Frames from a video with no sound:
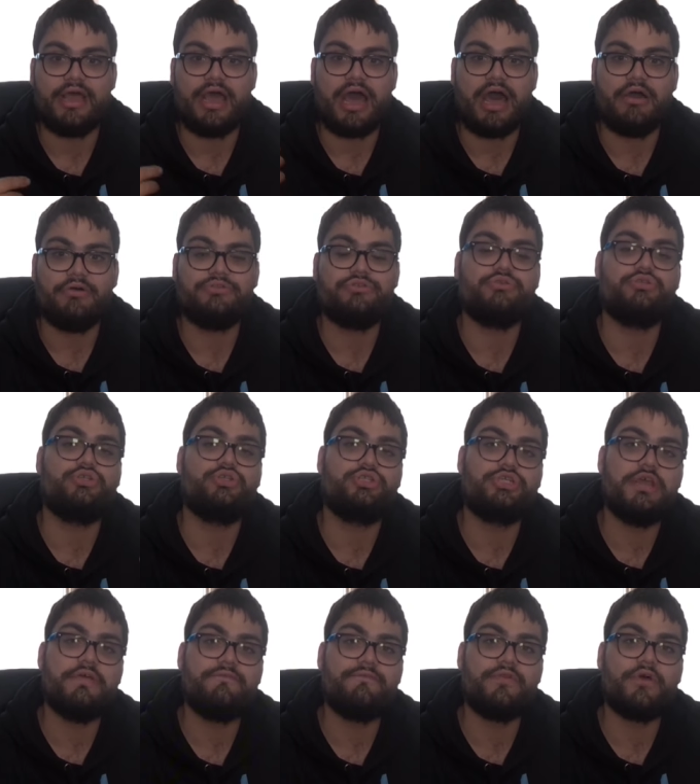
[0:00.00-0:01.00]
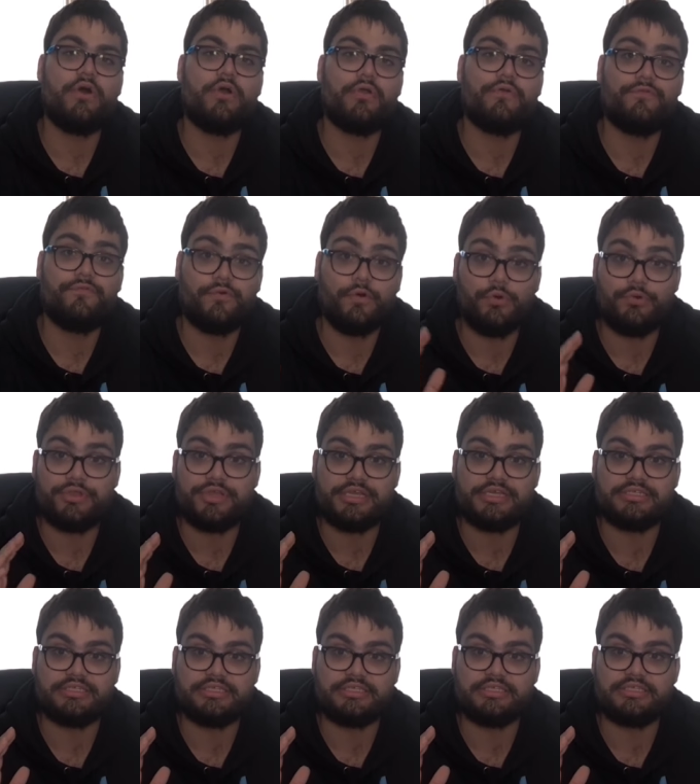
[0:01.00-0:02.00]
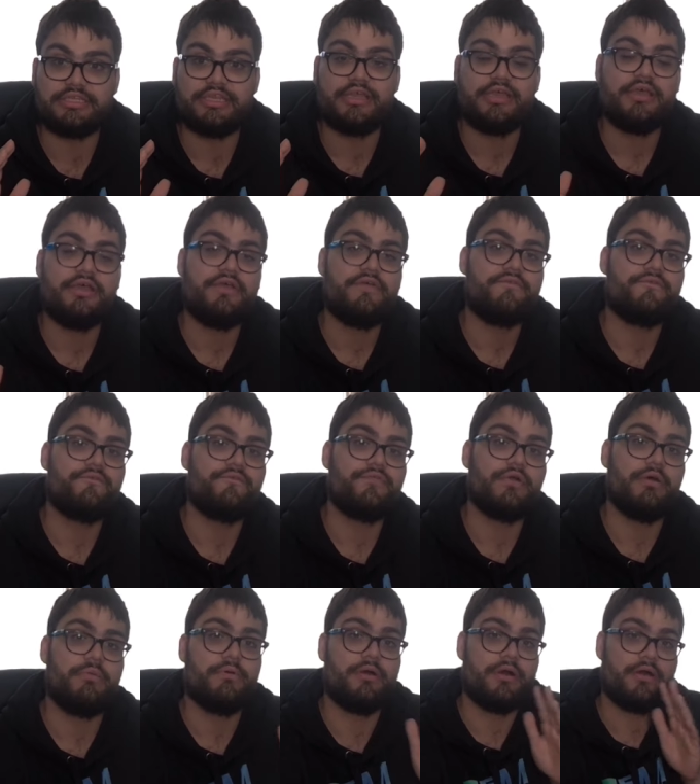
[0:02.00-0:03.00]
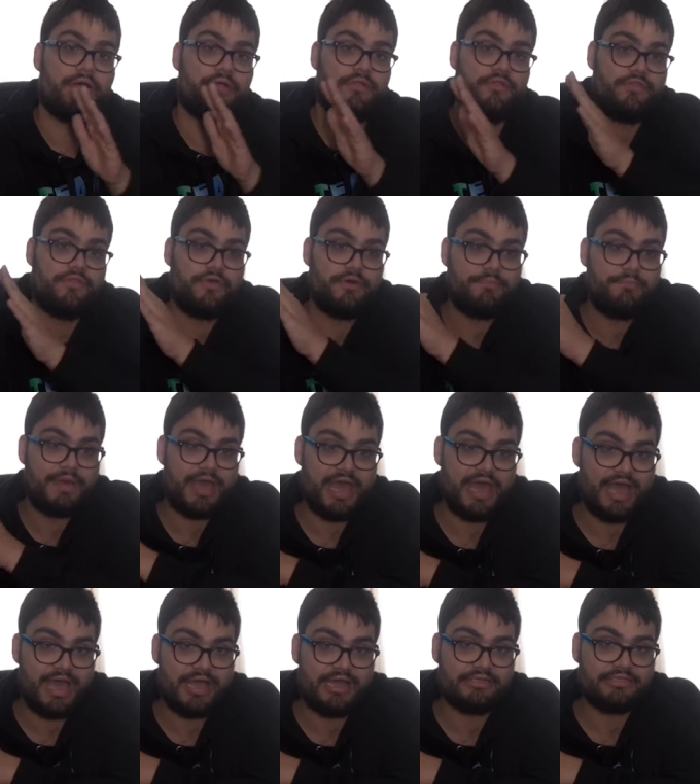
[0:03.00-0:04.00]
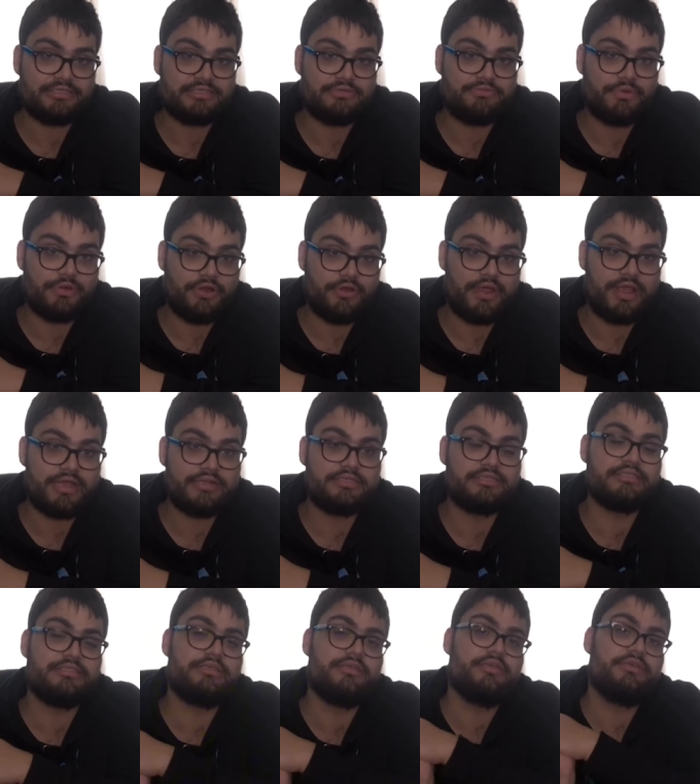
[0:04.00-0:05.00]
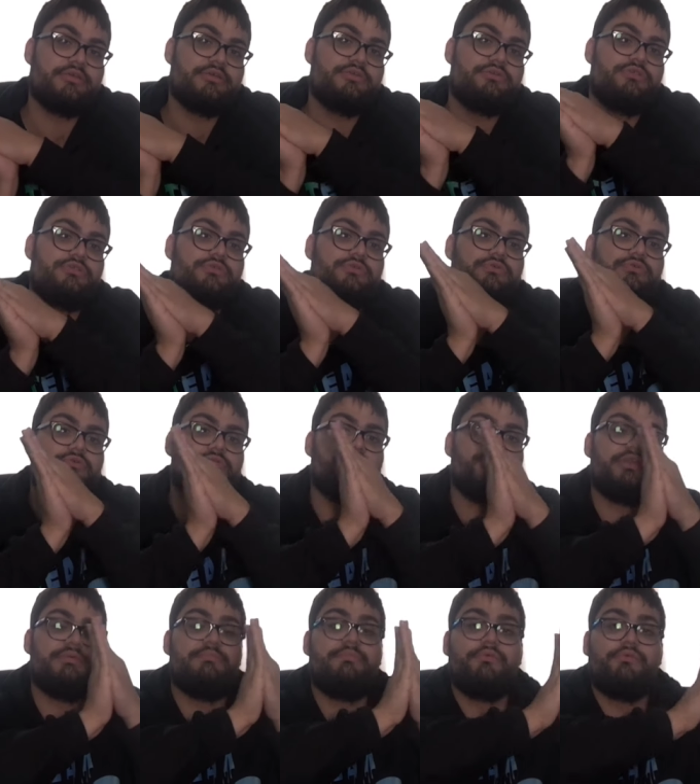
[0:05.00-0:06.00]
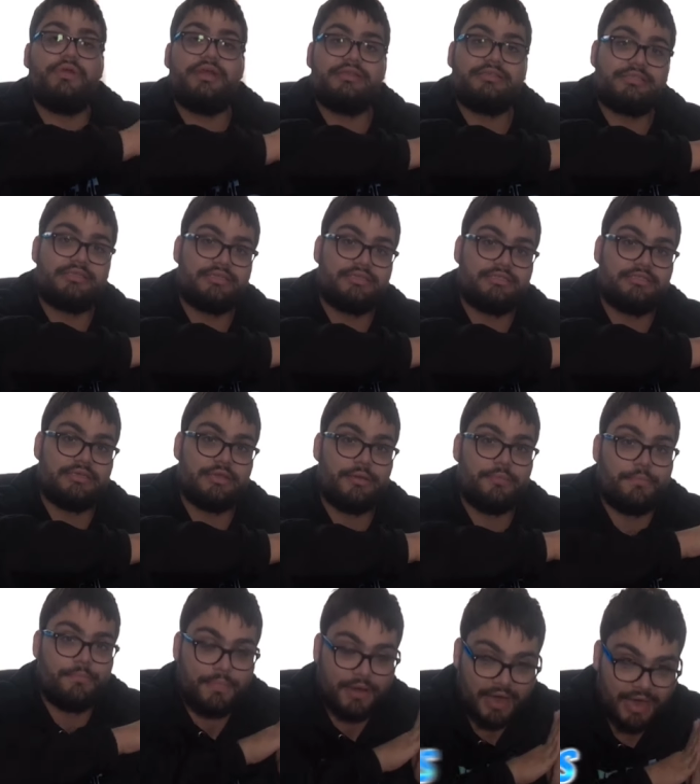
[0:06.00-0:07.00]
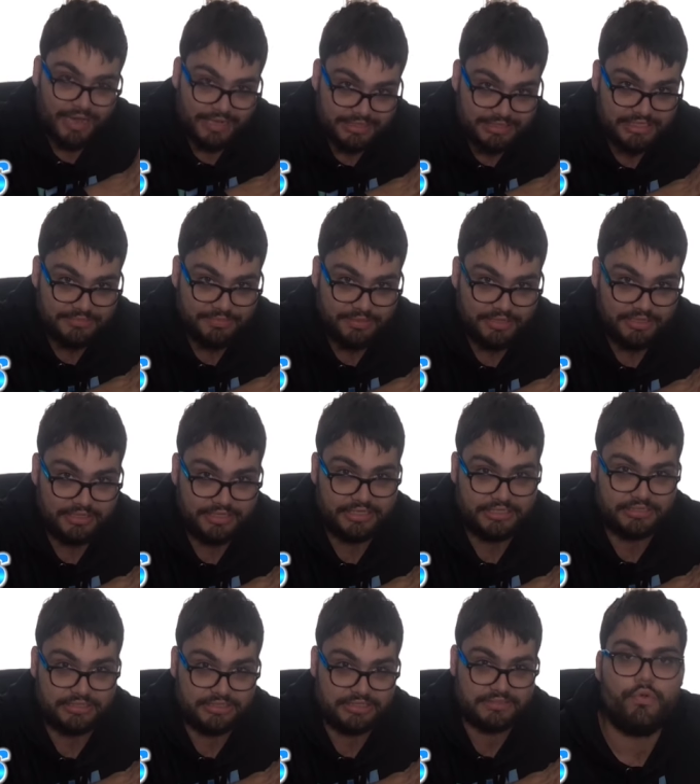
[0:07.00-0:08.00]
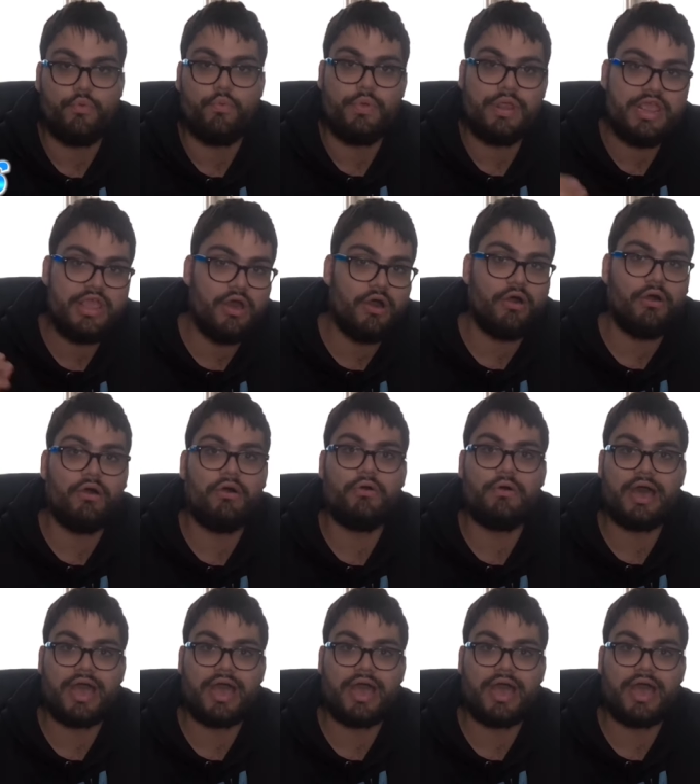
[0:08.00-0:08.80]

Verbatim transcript: how to shift our focus from uh, the past regrets to the present possibilities. We all